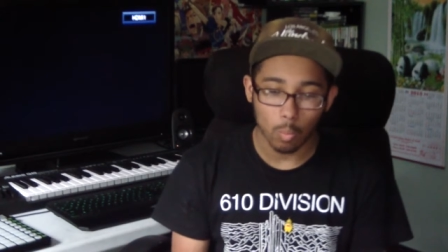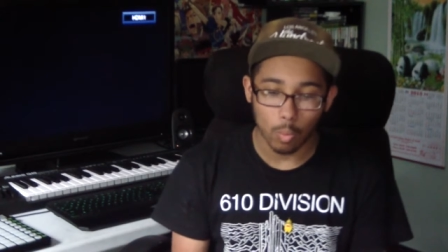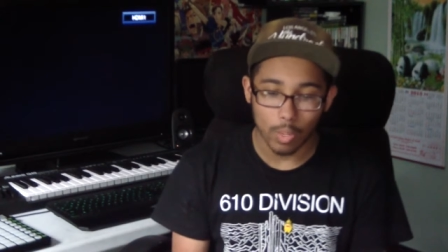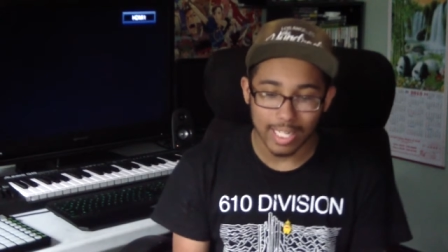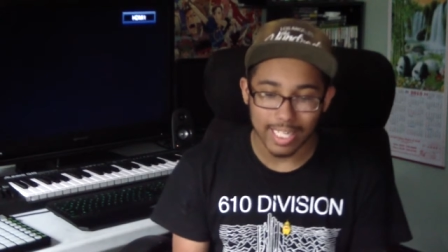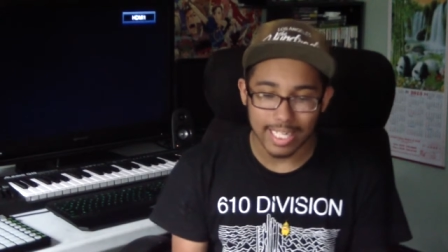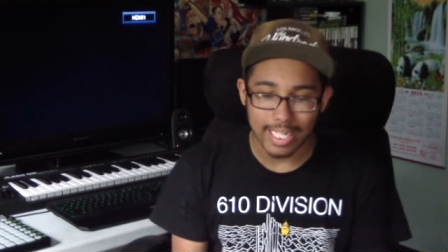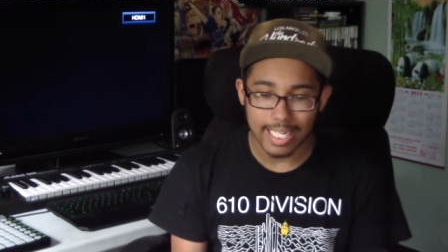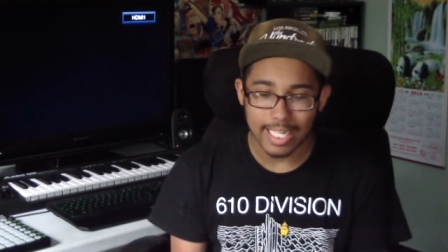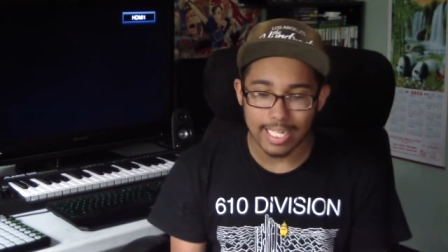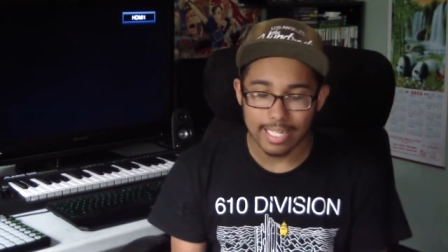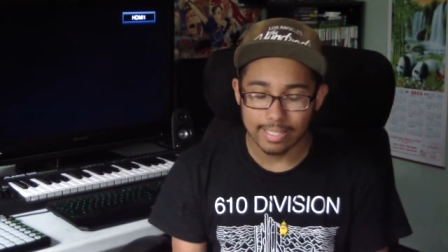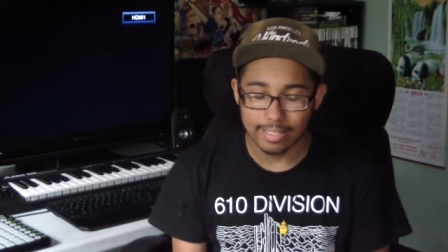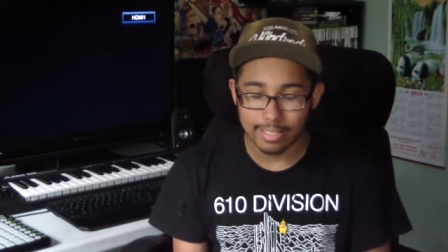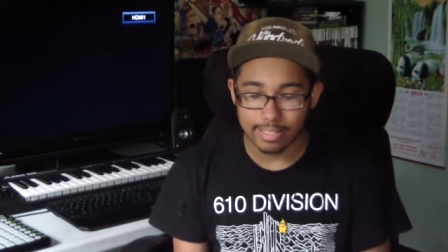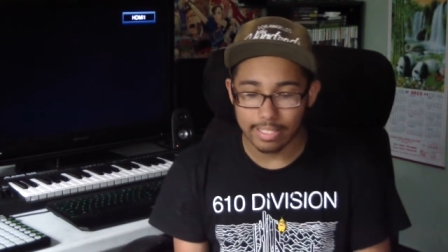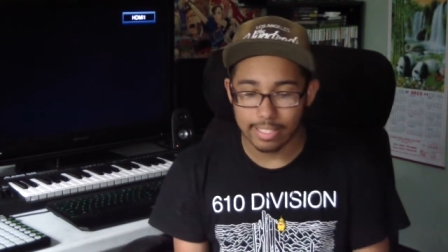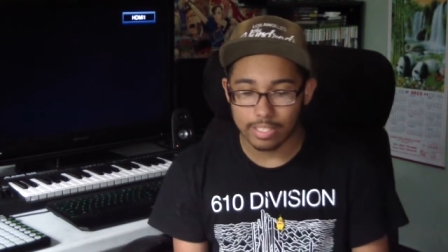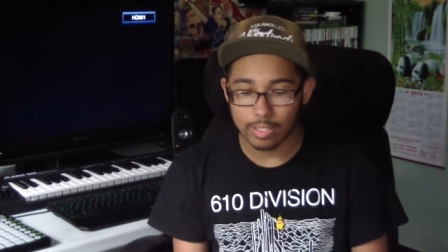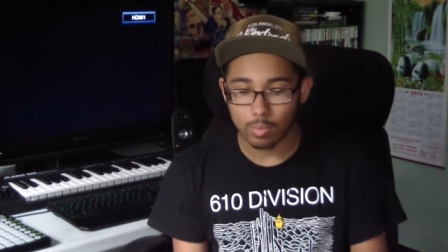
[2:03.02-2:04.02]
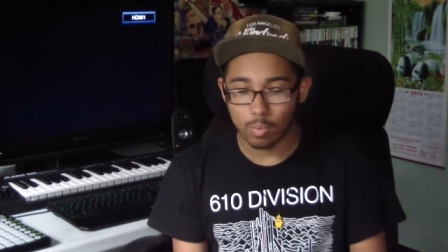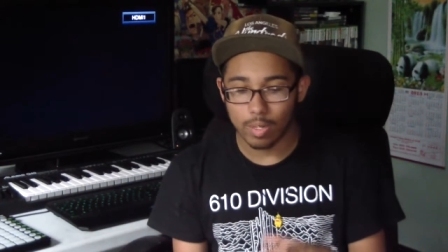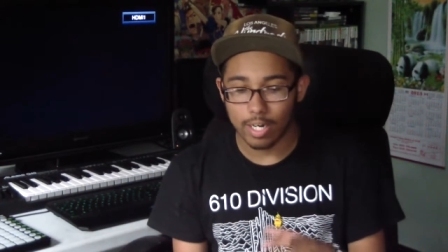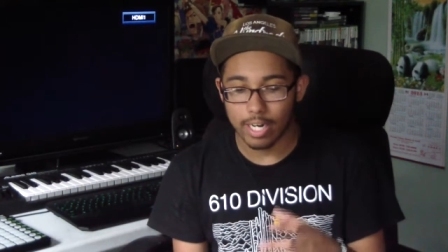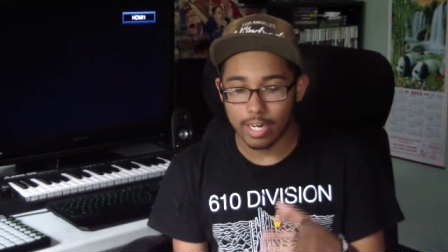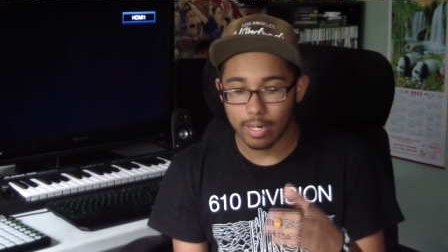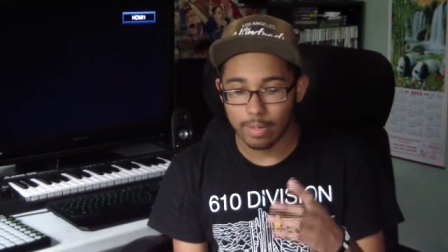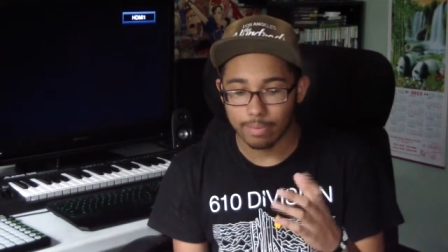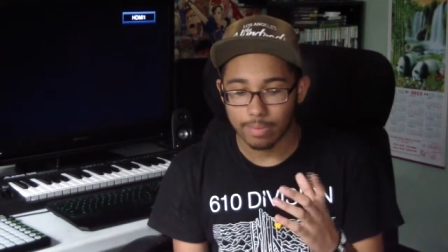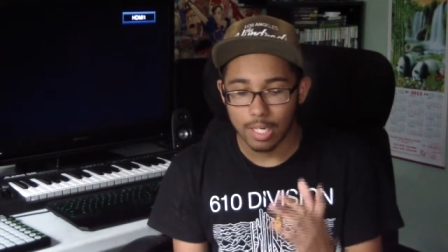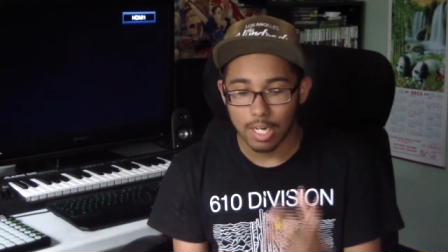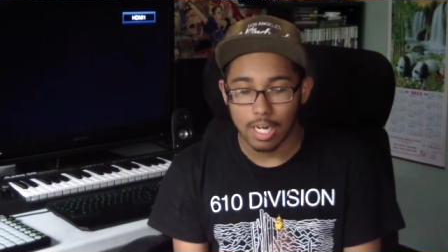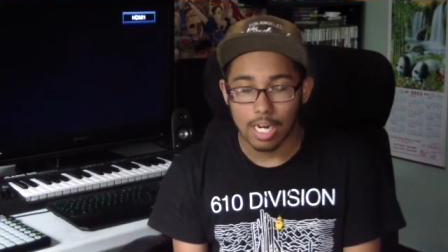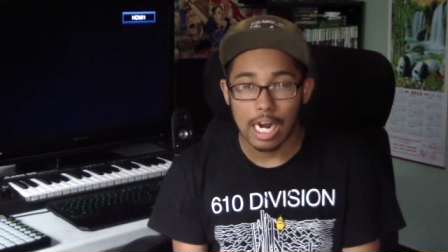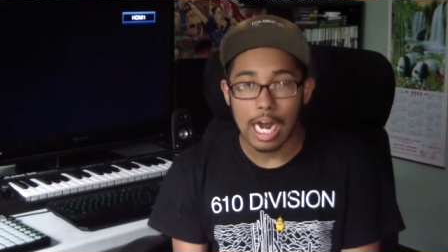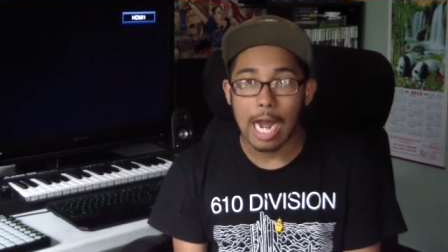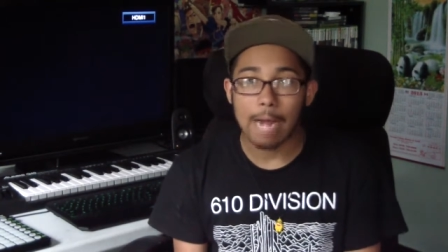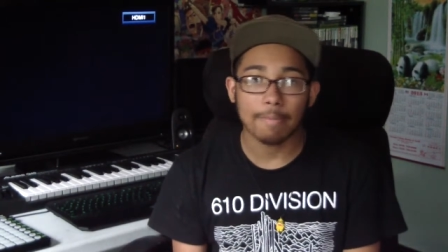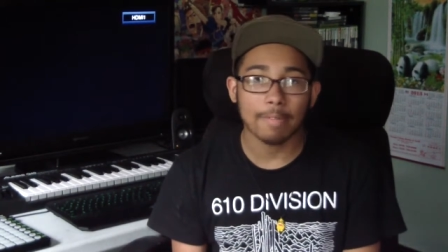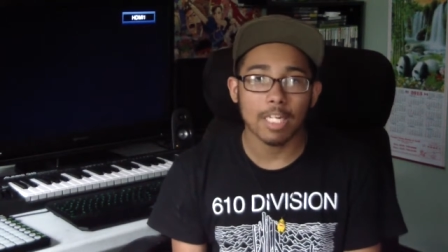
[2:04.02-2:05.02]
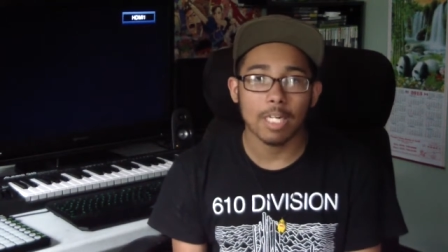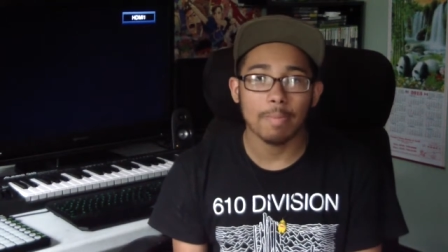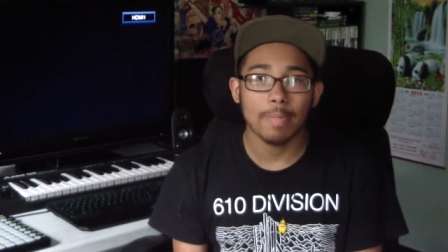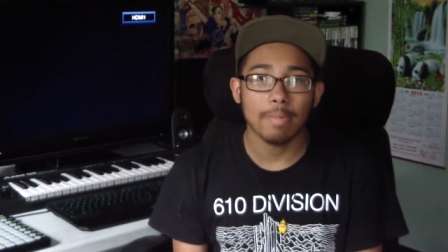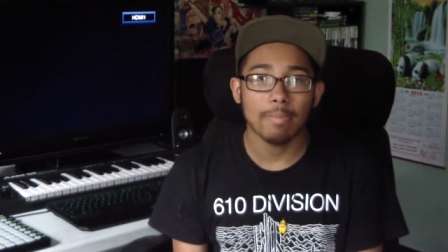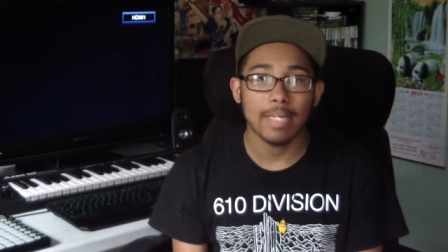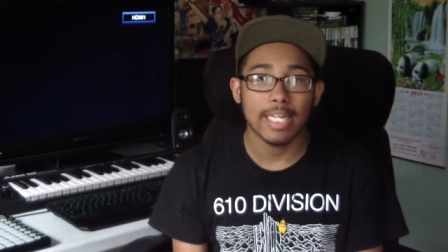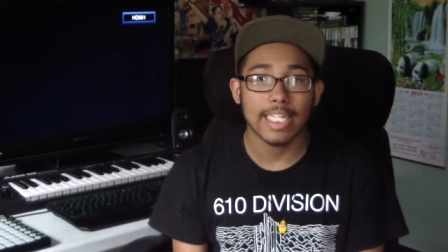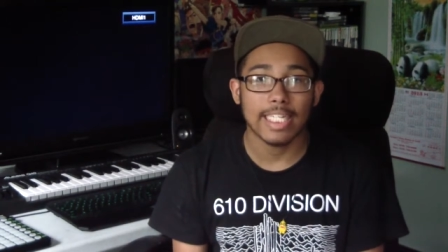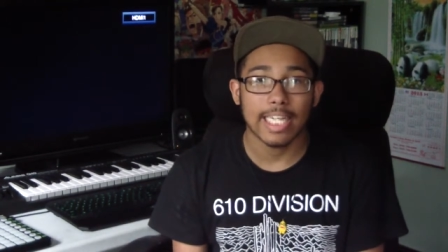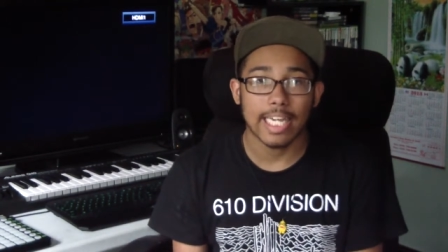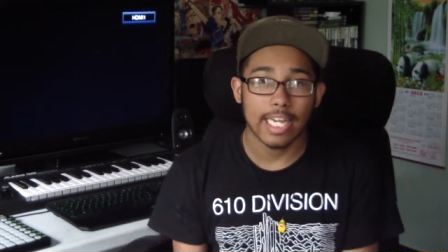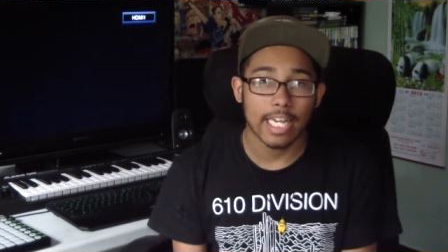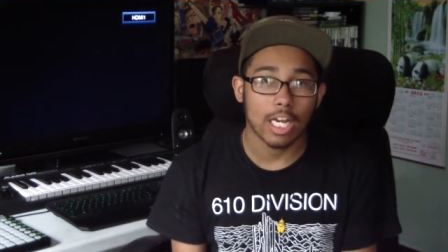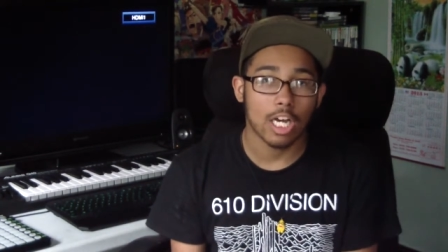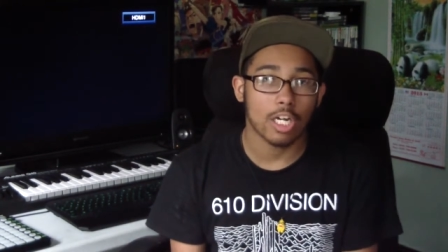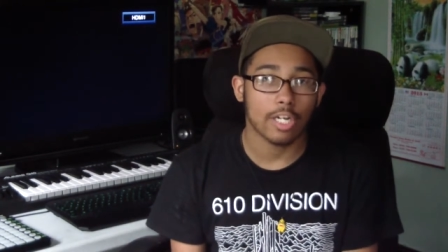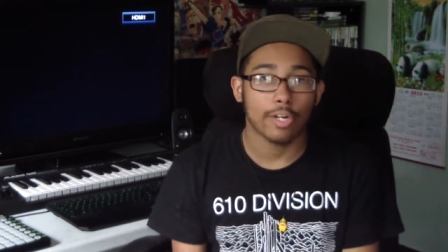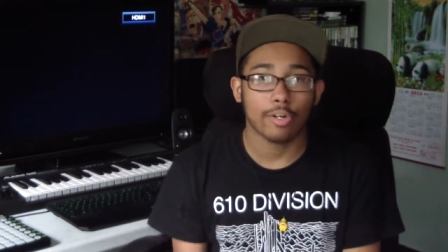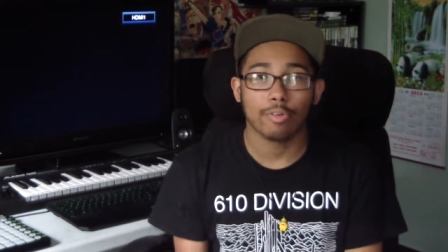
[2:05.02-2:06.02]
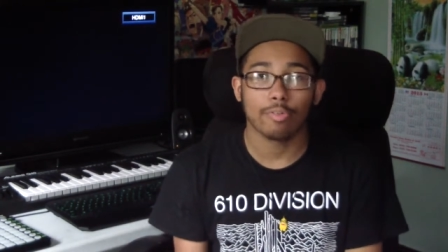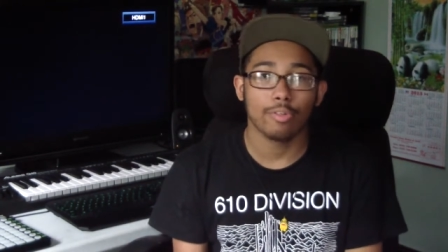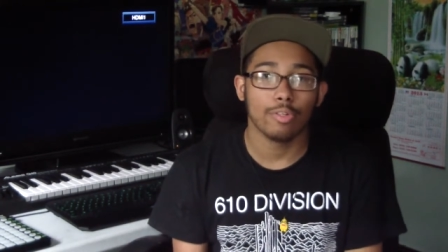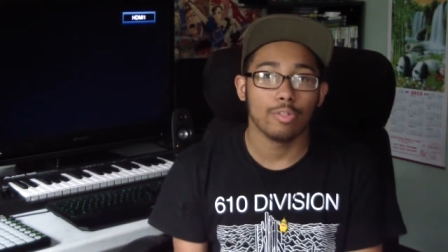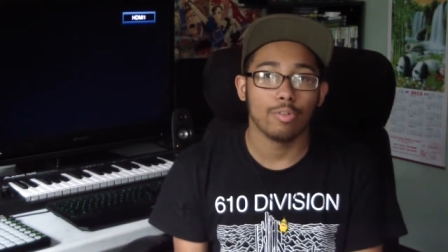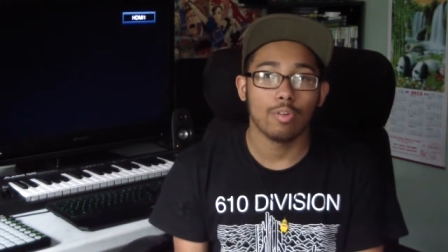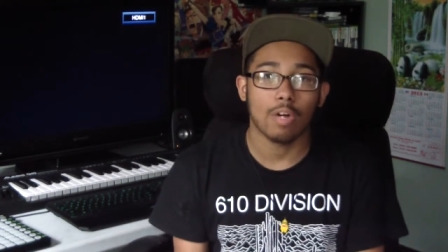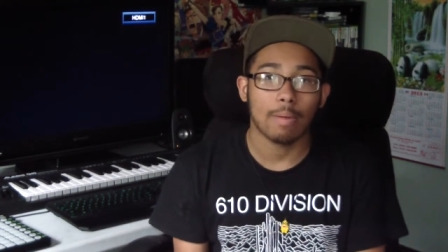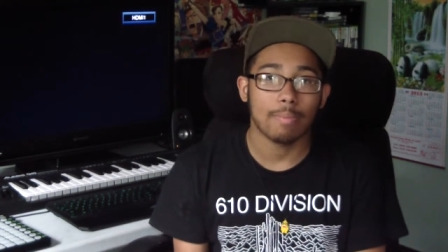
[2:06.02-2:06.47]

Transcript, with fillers: what it is is where I'm gonna be making a crew.